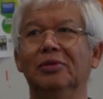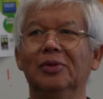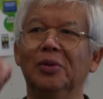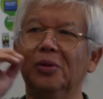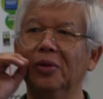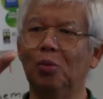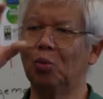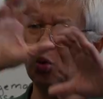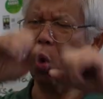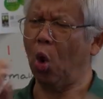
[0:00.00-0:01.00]

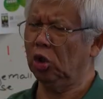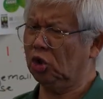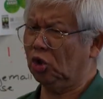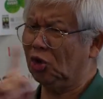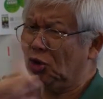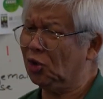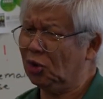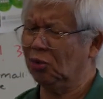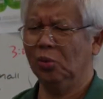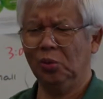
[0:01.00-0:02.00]
Ohlone
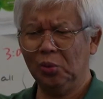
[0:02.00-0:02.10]
accepted the